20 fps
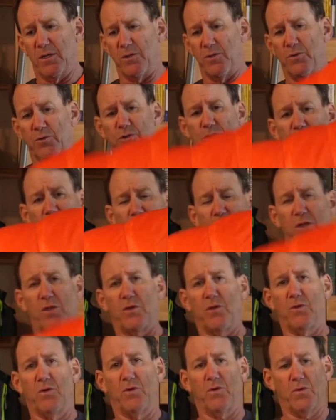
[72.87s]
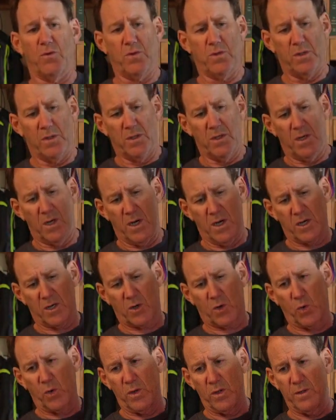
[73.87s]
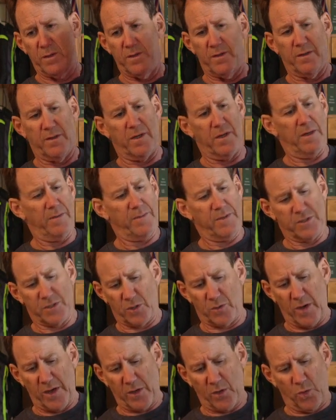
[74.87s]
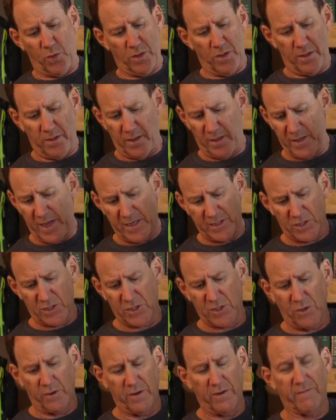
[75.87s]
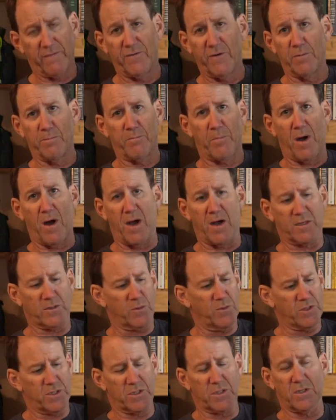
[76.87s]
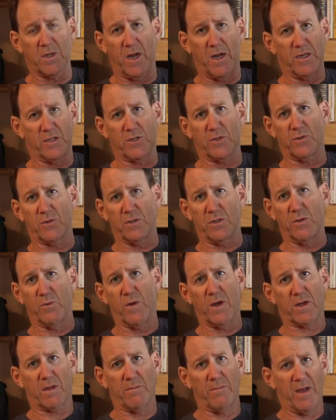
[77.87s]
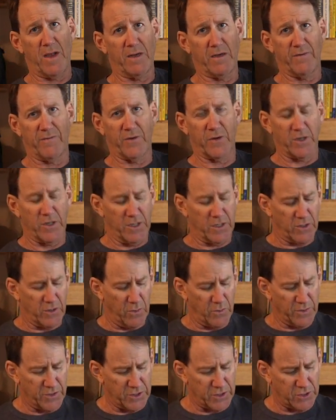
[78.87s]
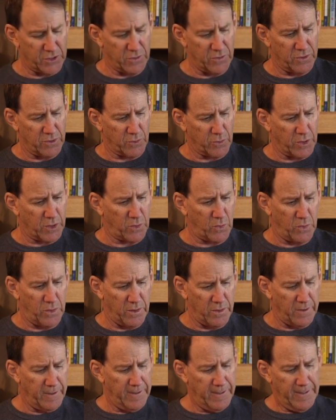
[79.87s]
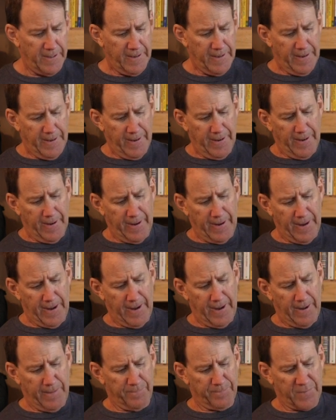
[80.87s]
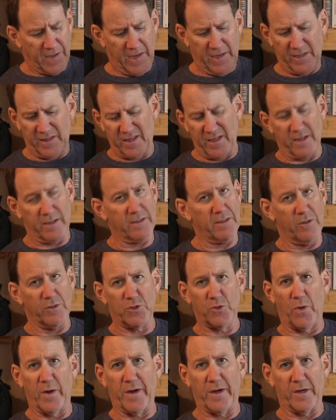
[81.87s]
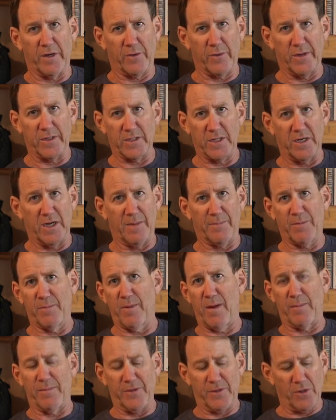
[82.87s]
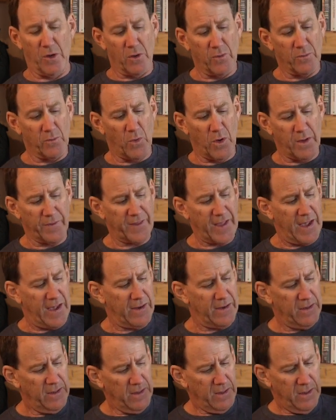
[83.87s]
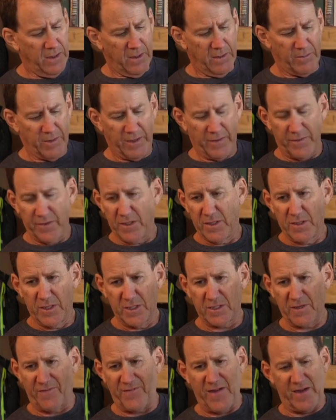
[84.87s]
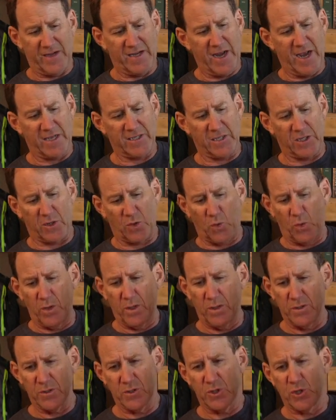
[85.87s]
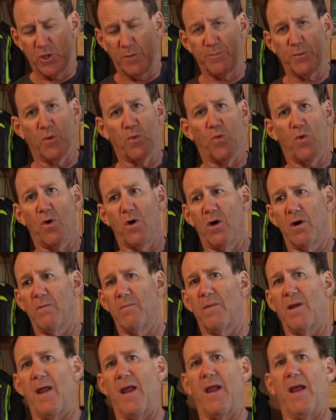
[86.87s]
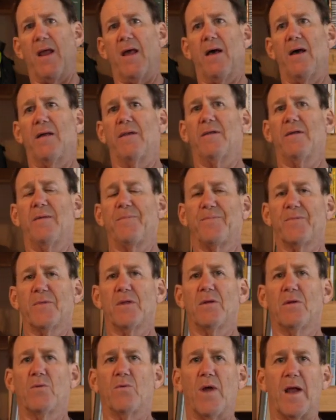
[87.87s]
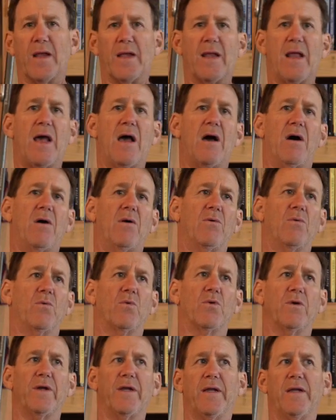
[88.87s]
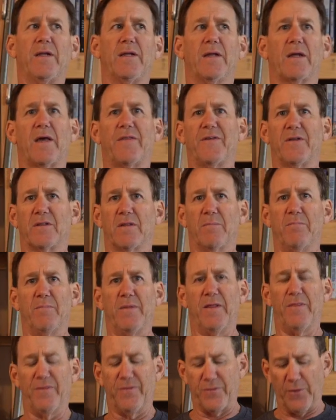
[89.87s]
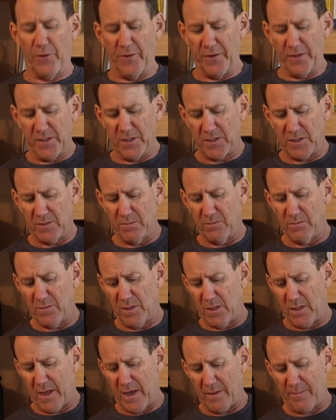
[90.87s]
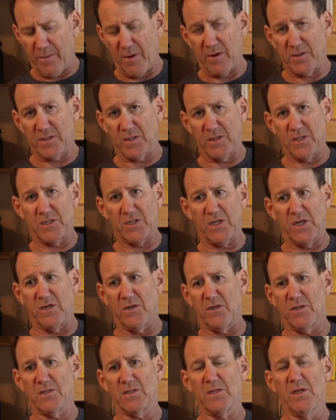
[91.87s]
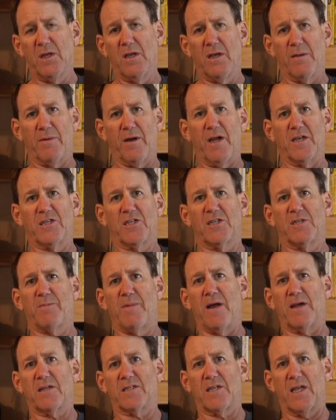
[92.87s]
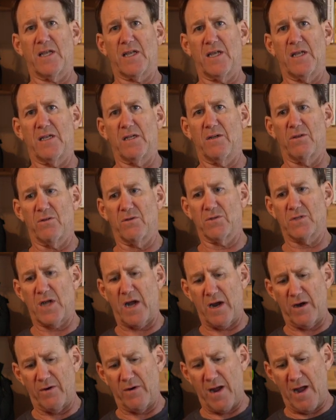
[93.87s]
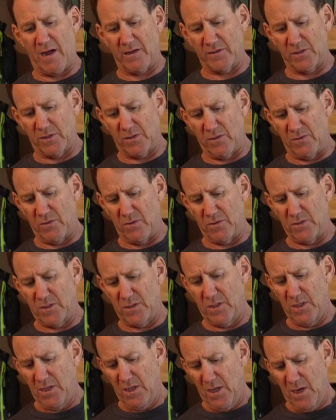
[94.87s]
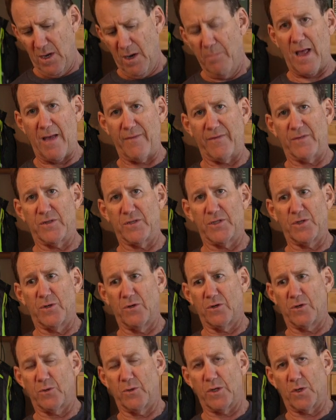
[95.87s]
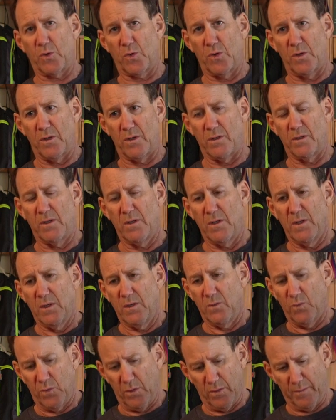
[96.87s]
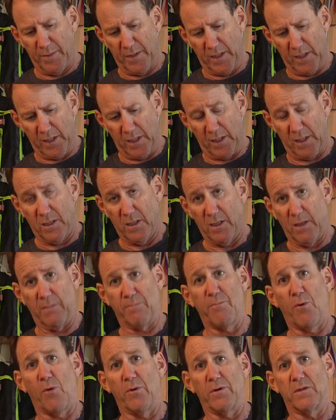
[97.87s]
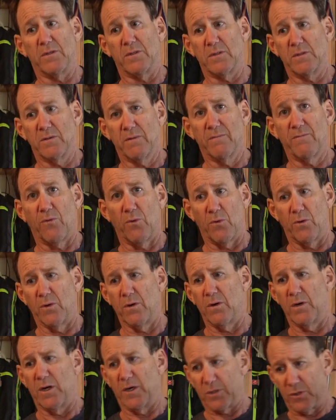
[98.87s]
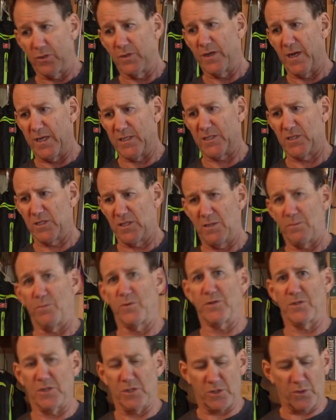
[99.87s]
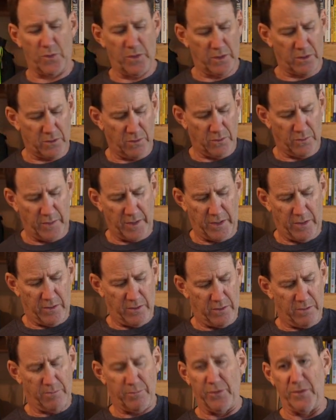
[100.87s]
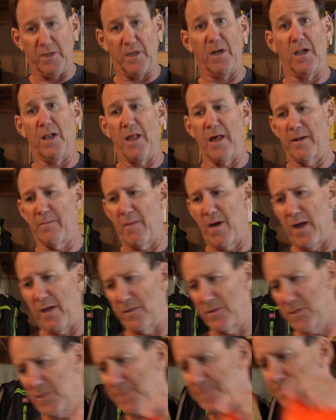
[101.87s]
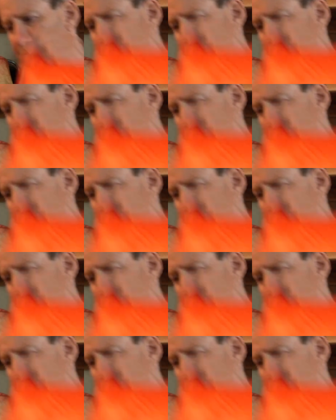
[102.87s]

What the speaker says: UGQ quilt. It's a great quilt. It has a sewn-in foot box, which I certainly recommend if you're going to go with a 0-degree quilt. Anything 20 degrees and up, you probably don't want that. But this is a fantastic quilt, super warm, and right now we're hitting, I think, the mid-30s in a lot of parts of the Sierras. But I suspect as I get into those higher altitudes, having the 0-degree quilt will be important for a good night's sleep, which is critical when you're putting in a lot of miles.